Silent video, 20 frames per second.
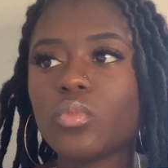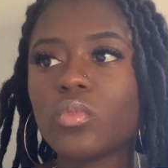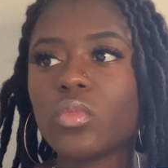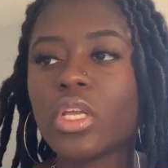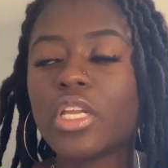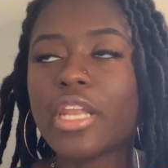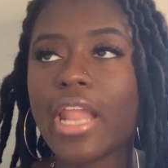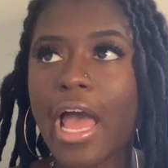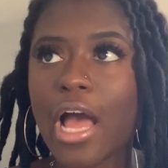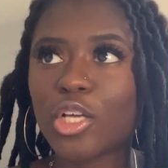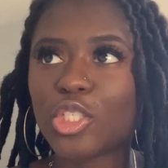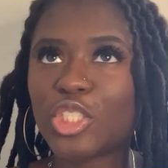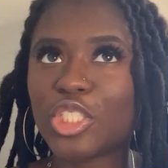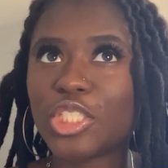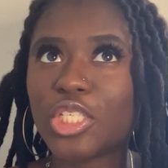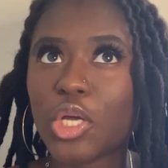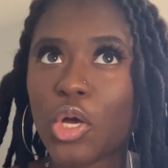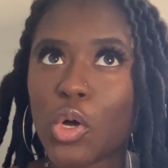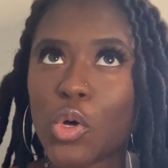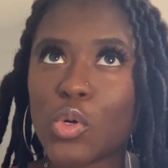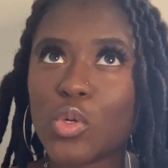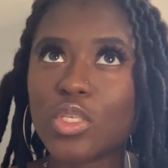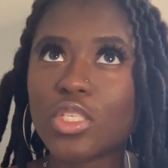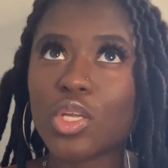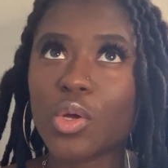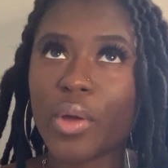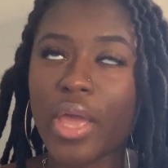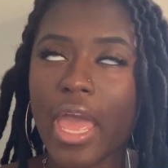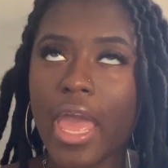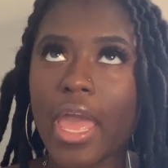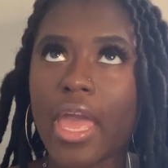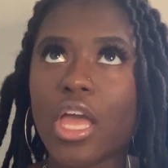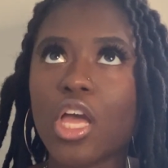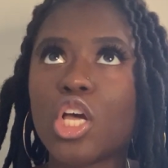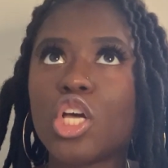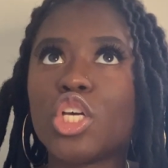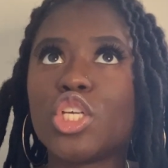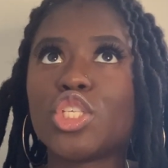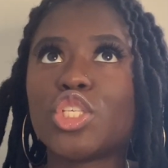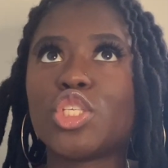now she goes, okay,
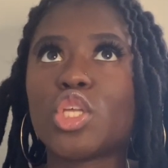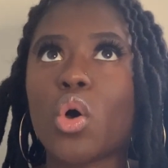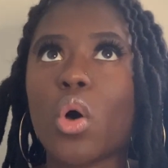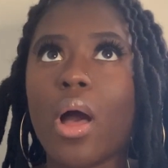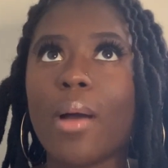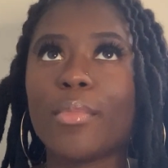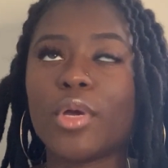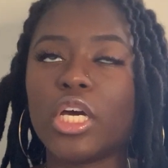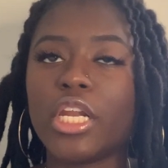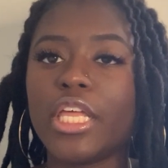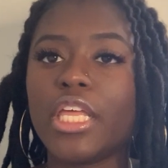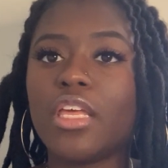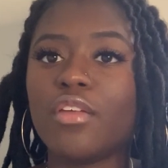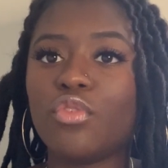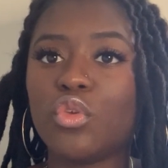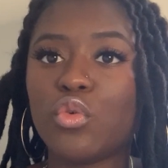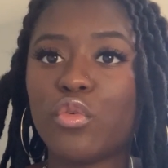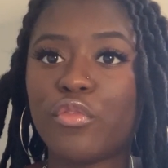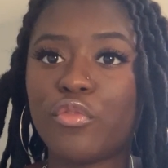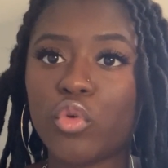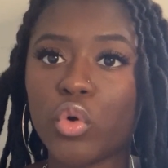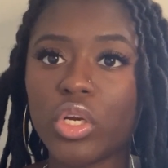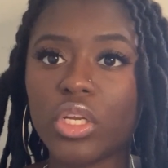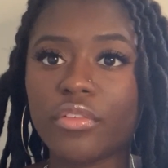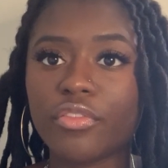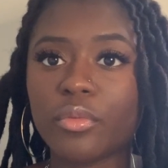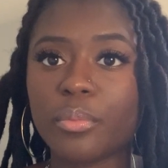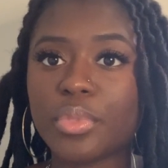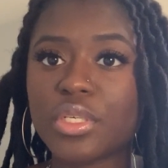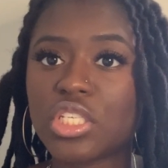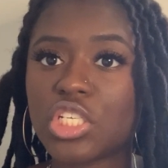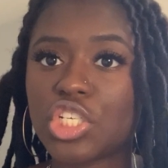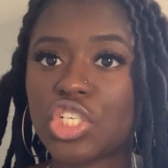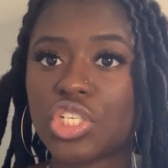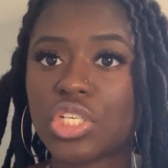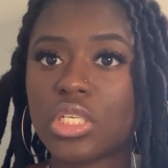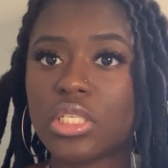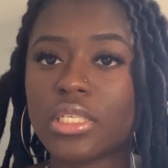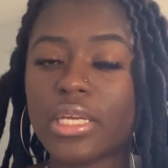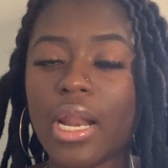so I'm gonna give you 4 different
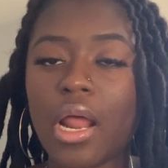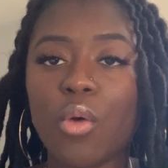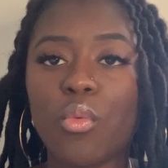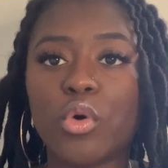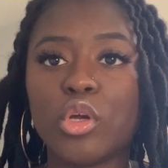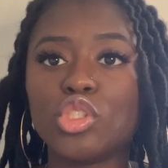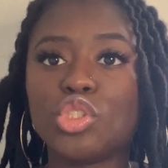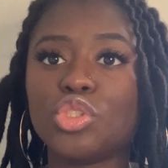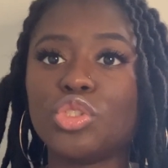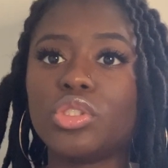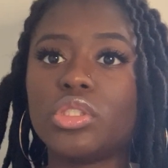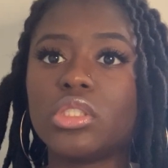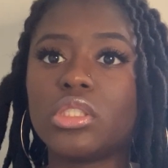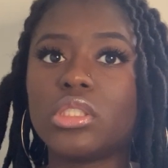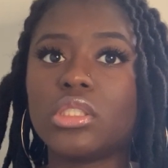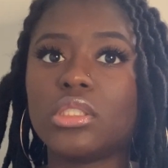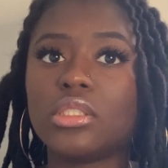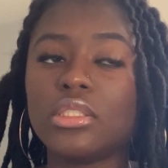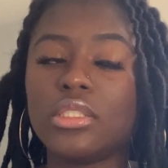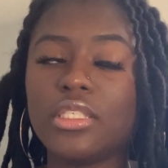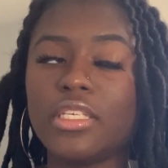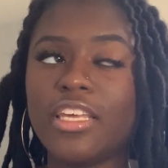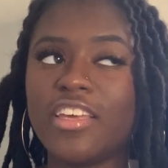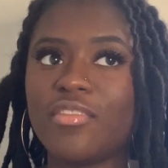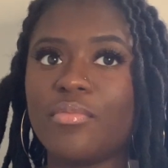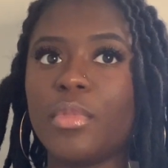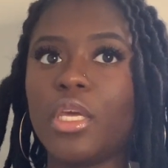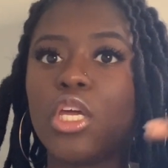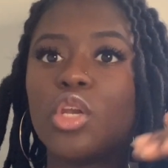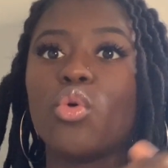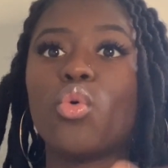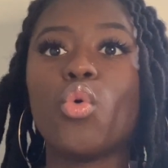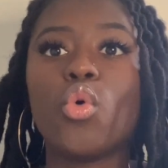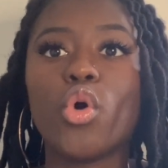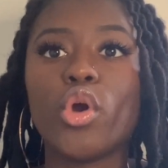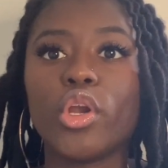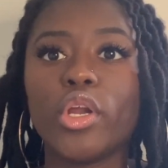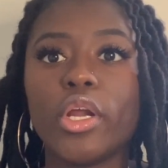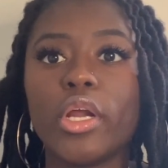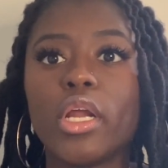positions, and I want you to give me an
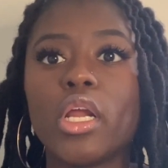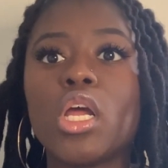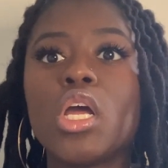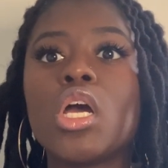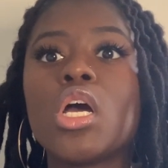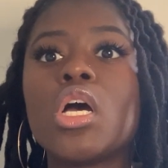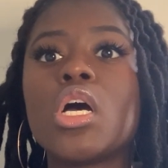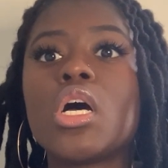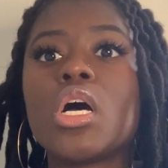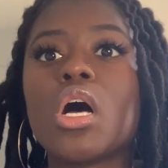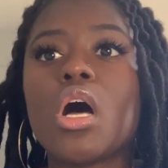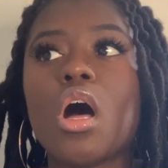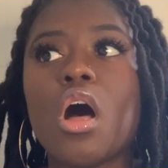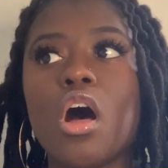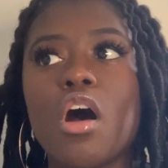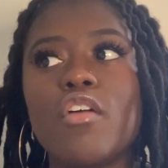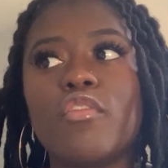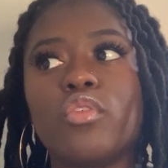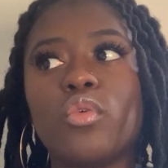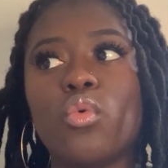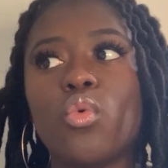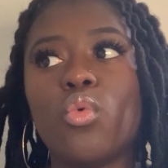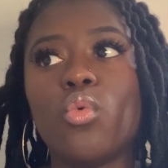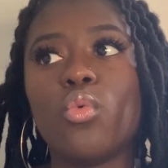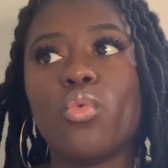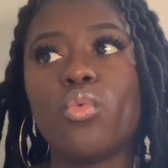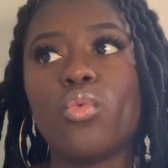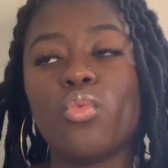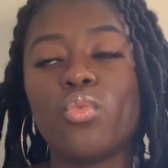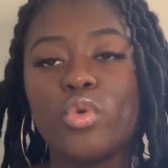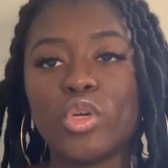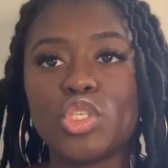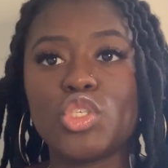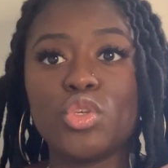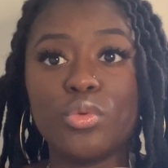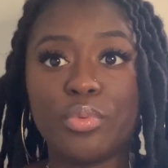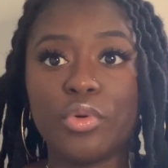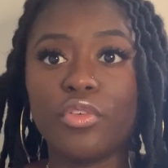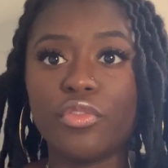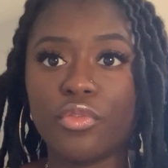order of what
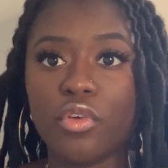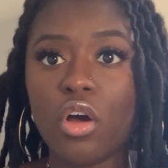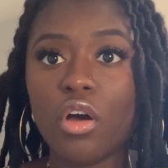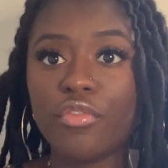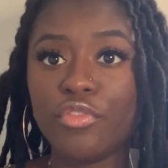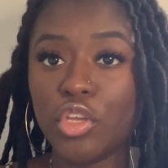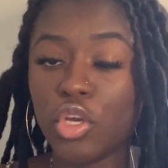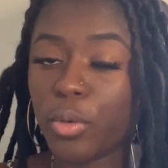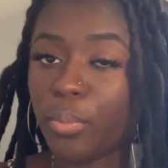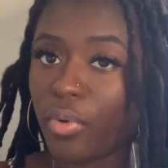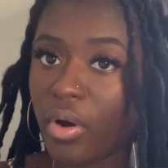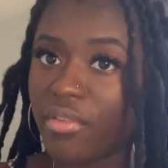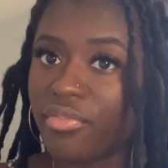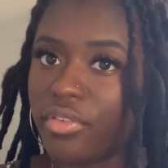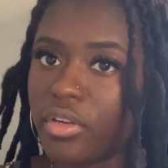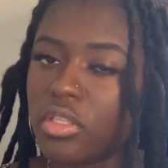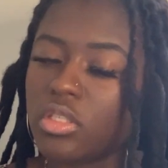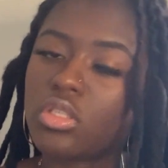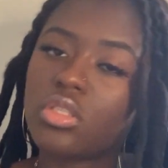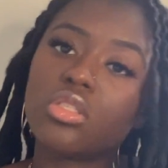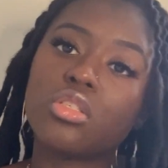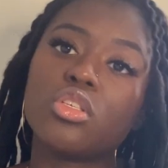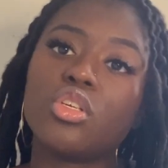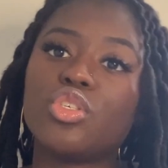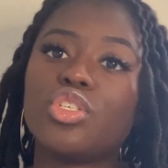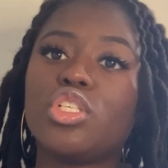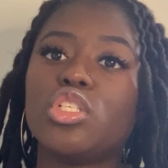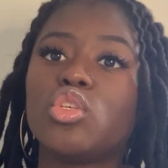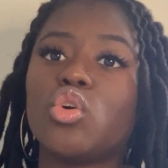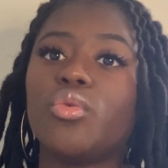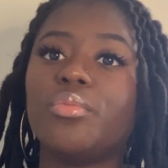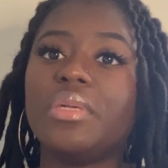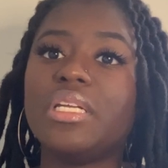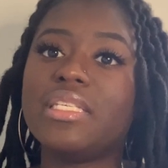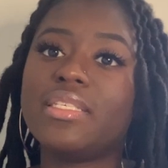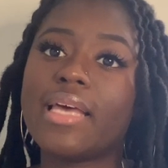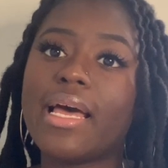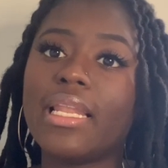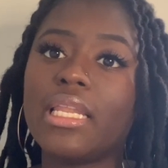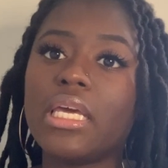you of your preference. So she told me
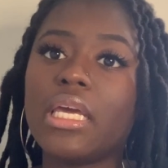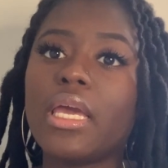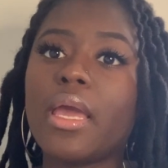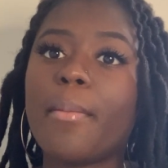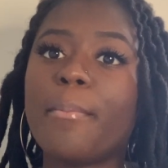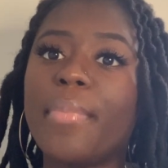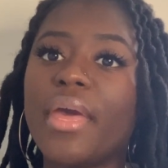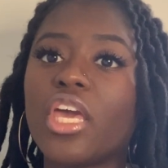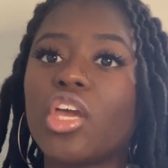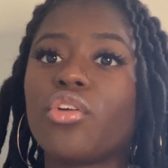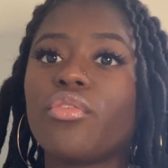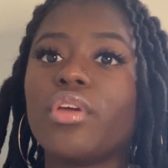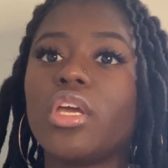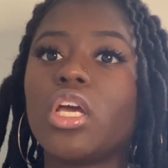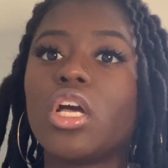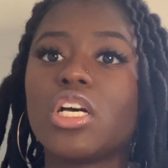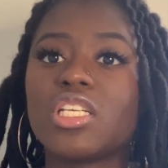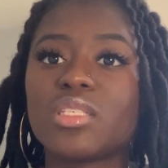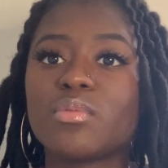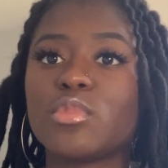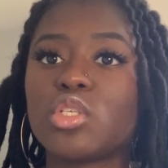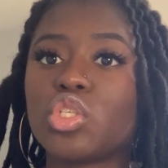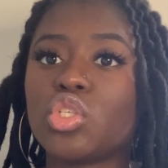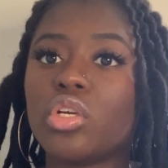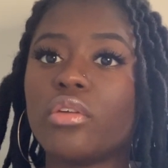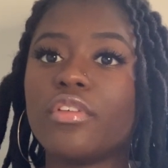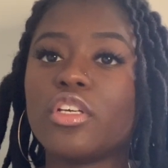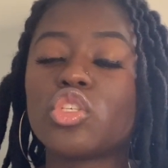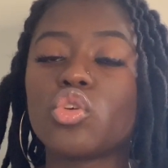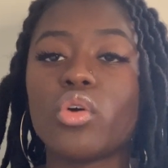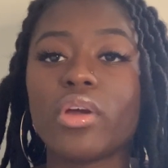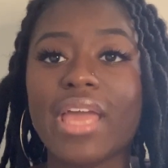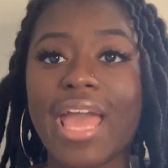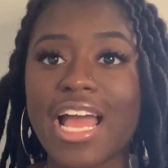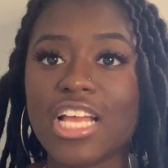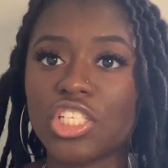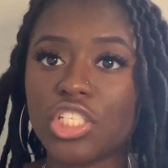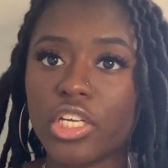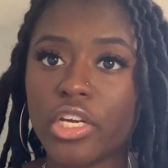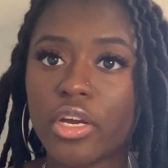deli, bakery, customer service, or
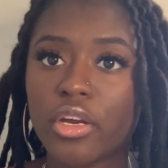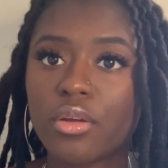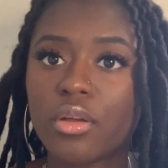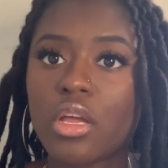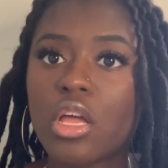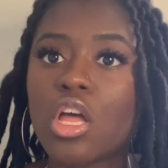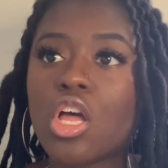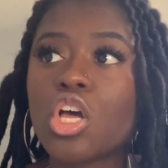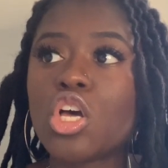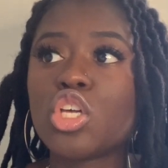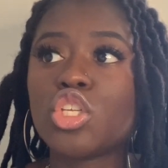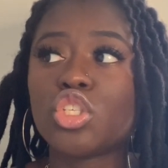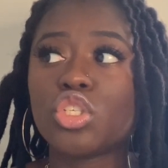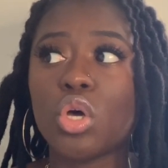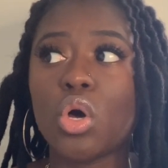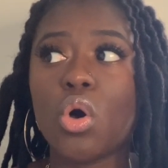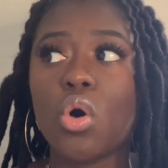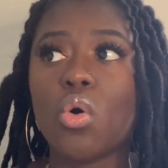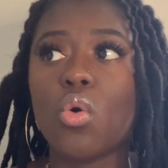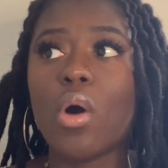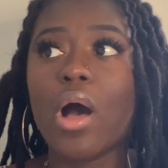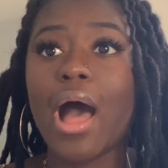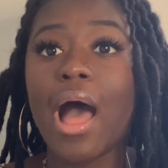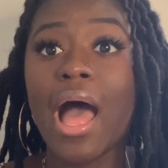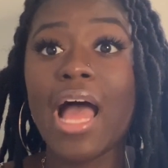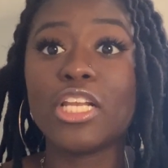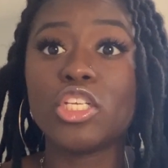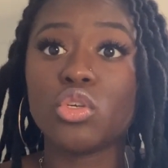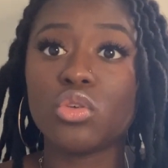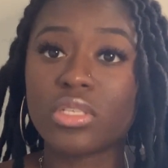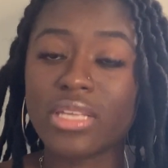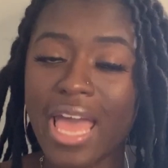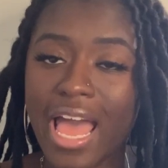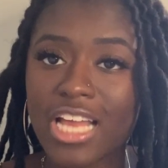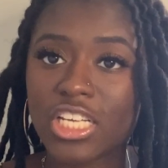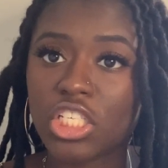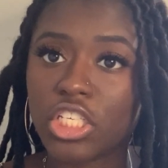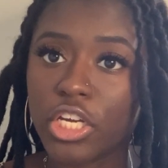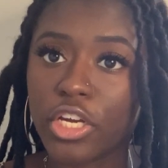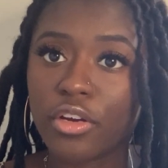cashier. So I chose
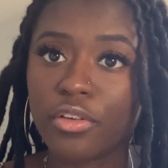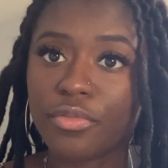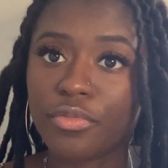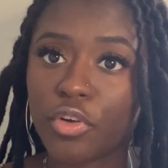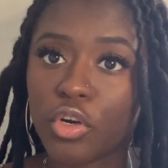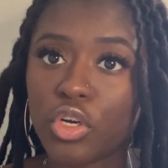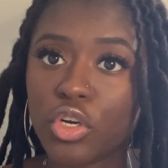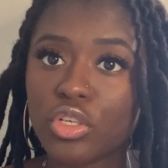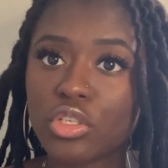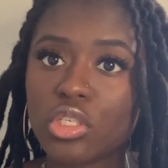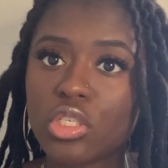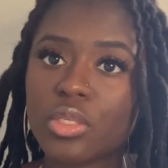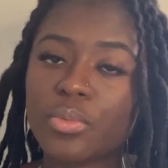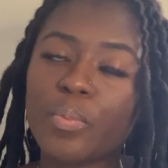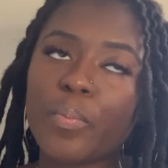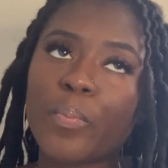cashier first,